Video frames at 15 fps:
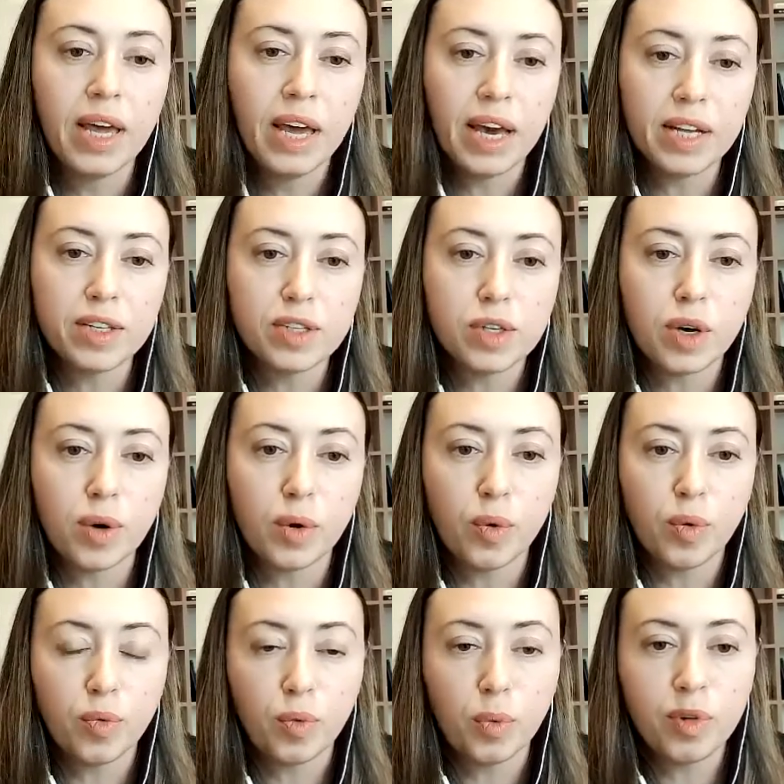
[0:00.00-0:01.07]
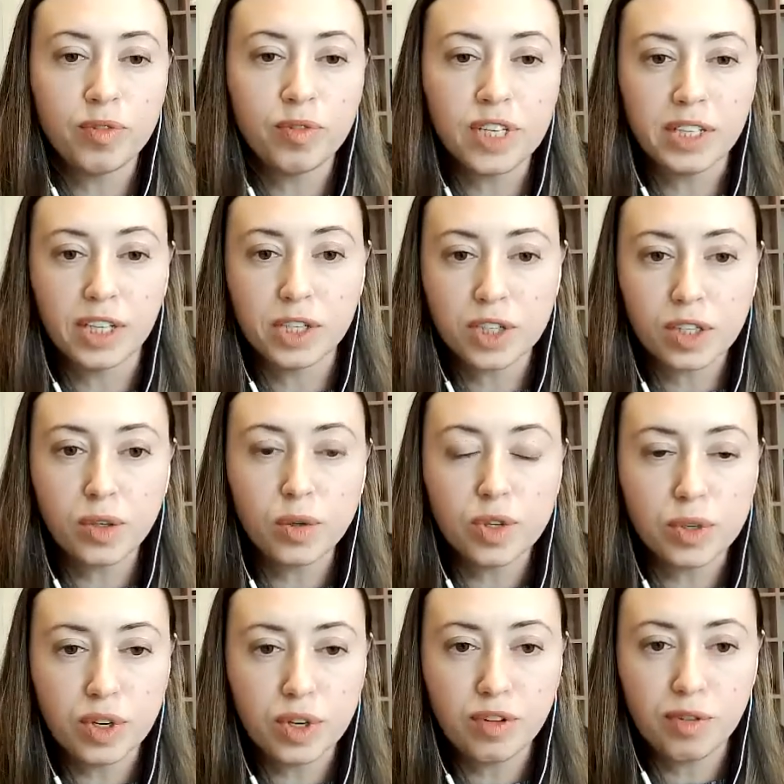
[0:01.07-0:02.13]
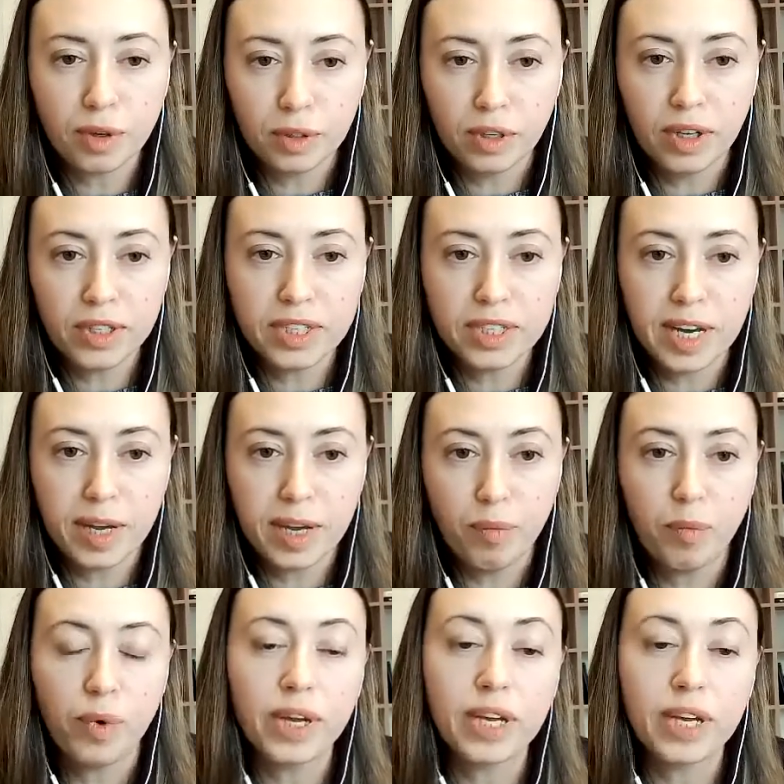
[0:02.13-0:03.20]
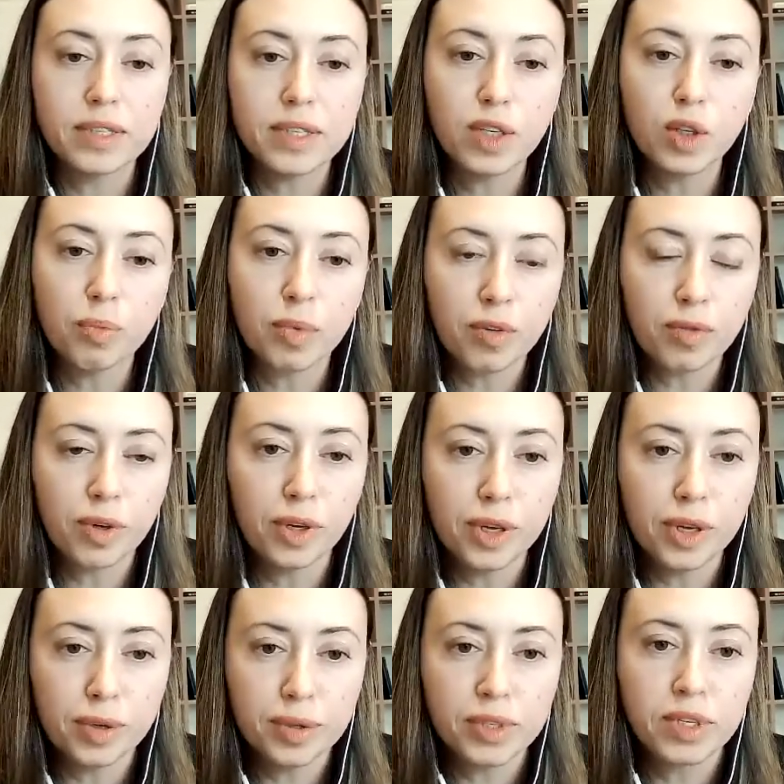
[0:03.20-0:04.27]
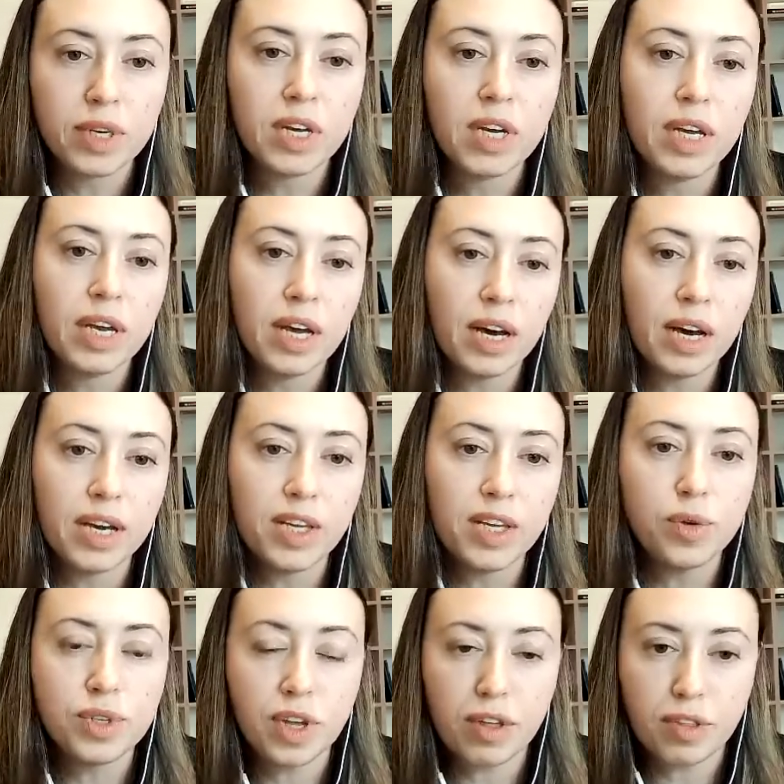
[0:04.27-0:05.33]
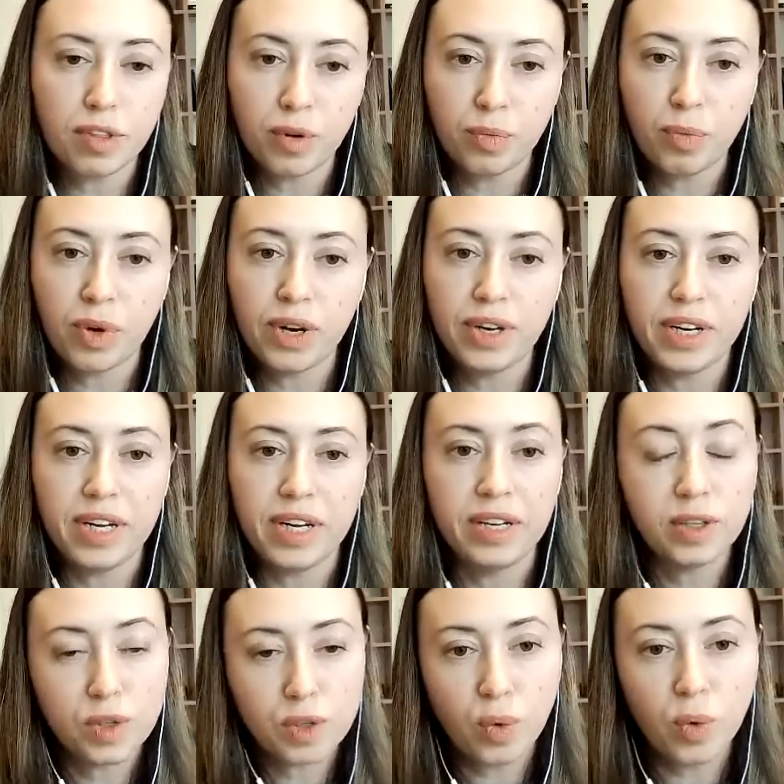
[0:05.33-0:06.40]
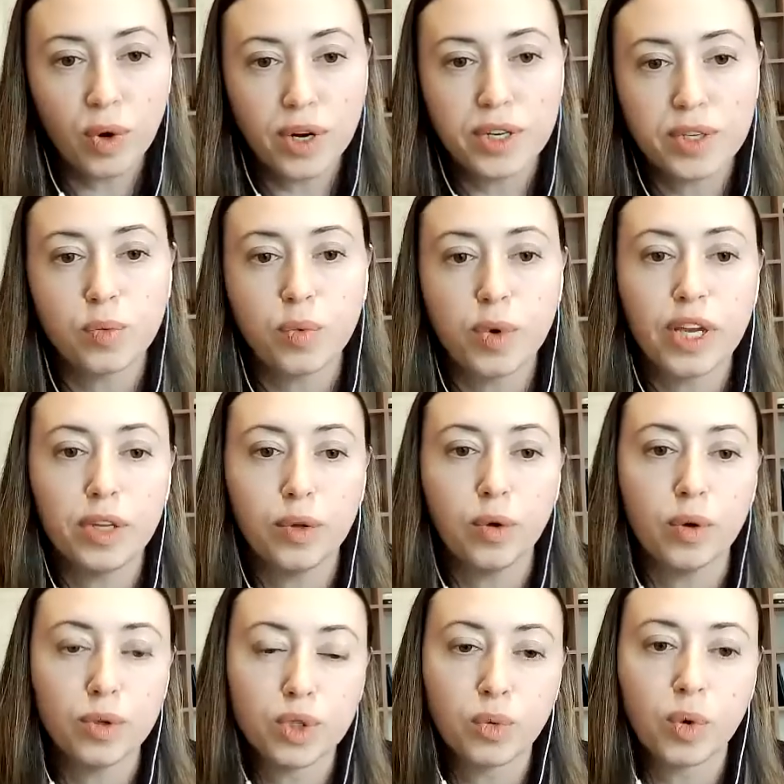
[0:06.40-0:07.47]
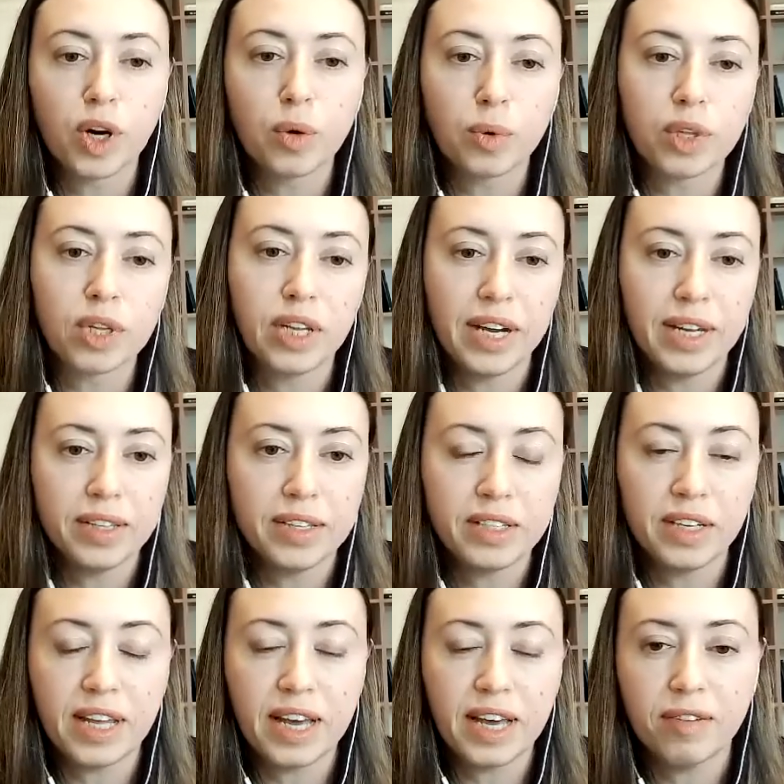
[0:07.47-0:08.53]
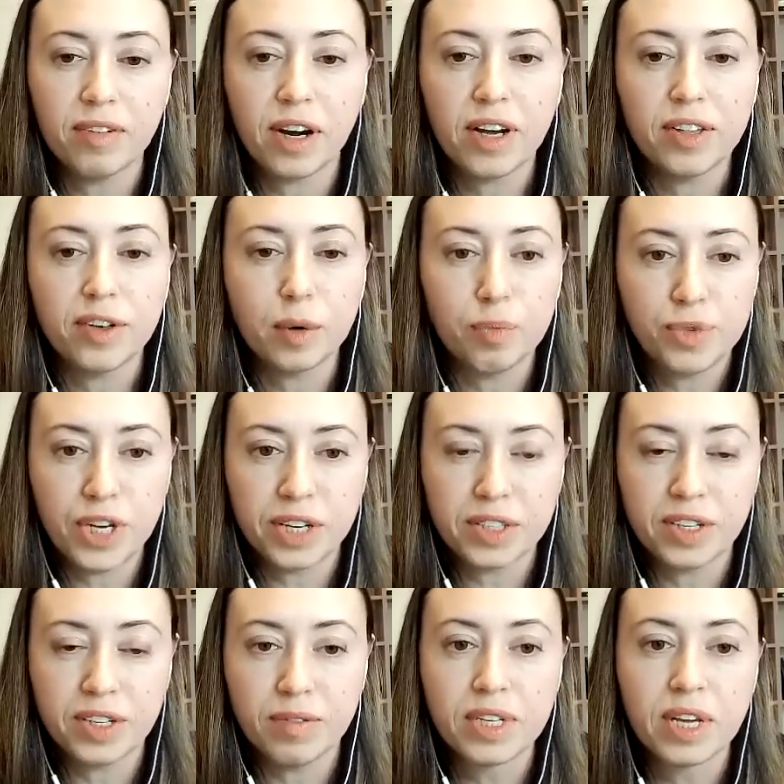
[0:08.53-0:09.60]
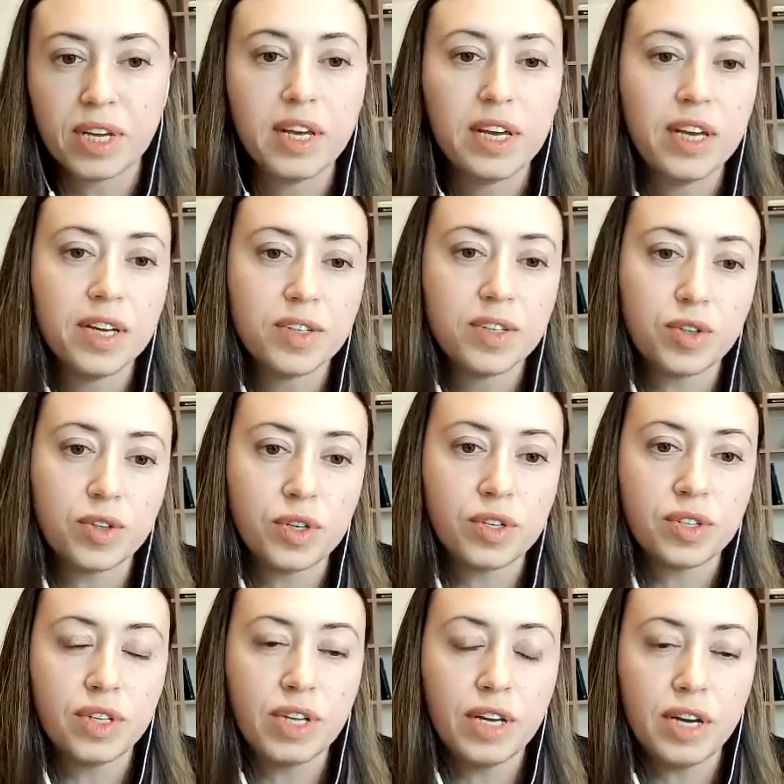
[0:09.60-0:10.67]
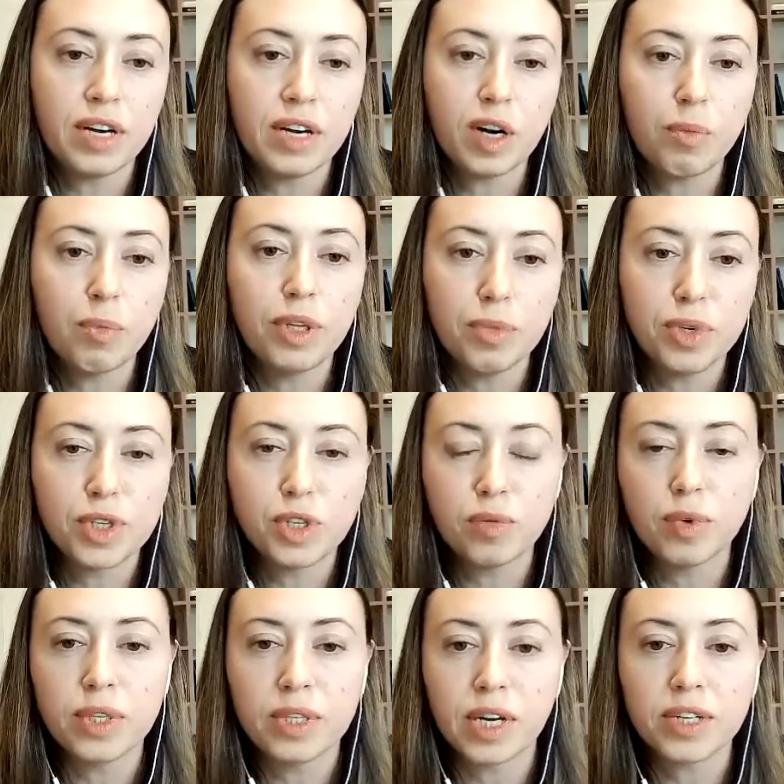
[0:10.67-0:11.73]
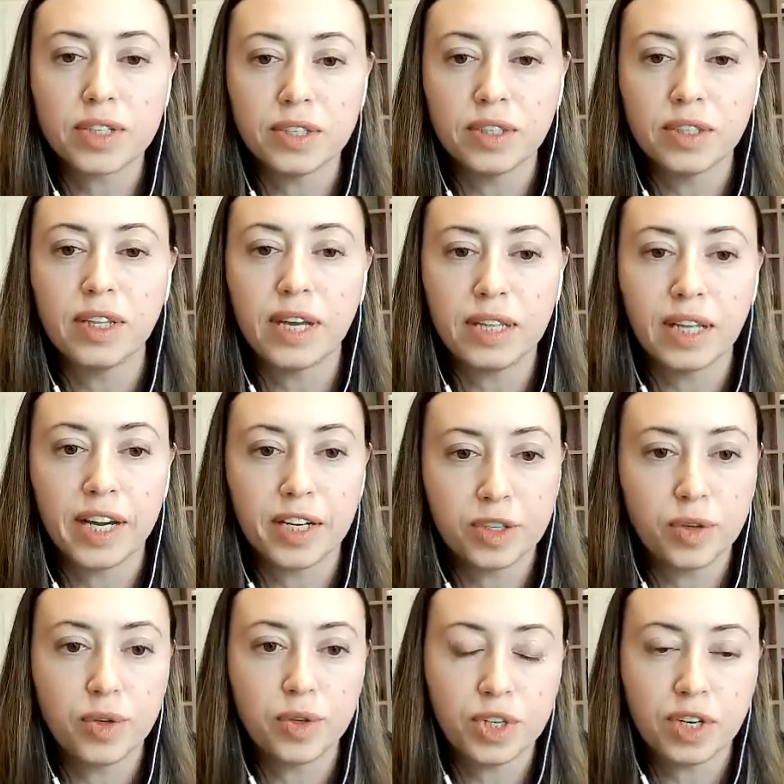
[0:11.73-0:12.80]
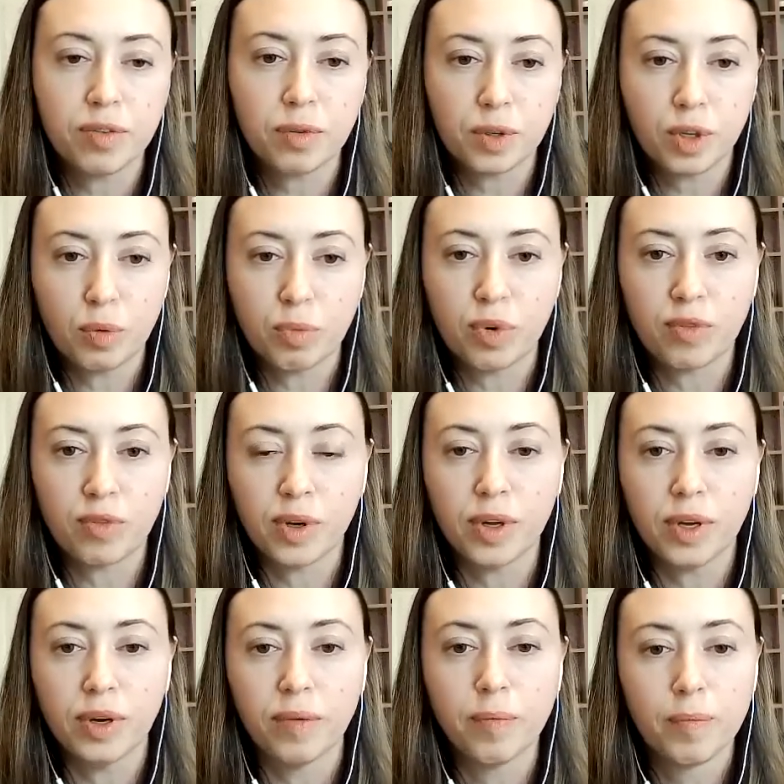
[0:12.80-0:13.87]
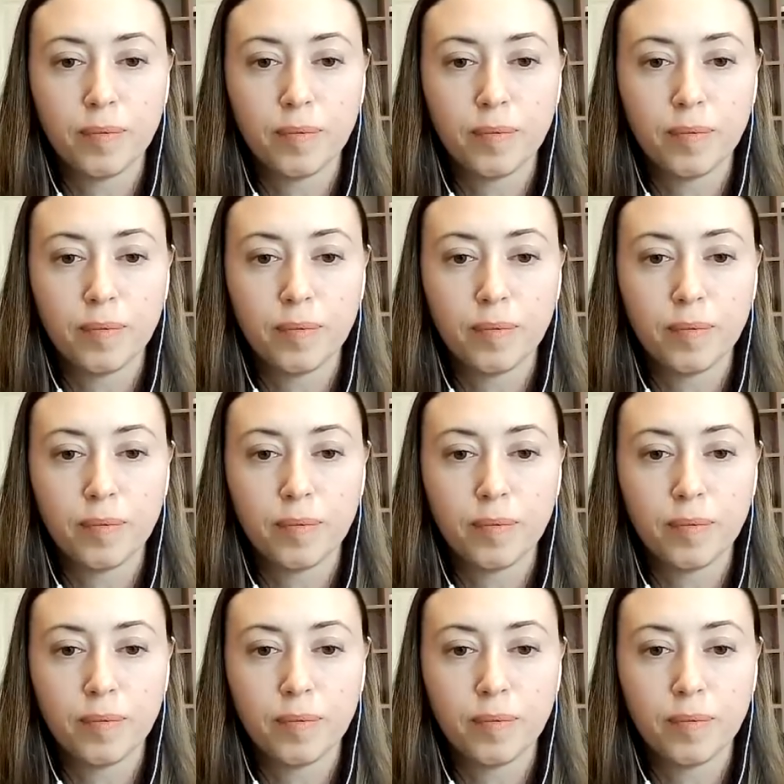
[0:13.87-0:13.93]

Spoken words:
And so we've done exclusionary for a long time. We can tilt portfolios using third-party scores. We can also work with clients that have other objectives, such as the carbon emission reduction that they'd like to achieve for their portfolio.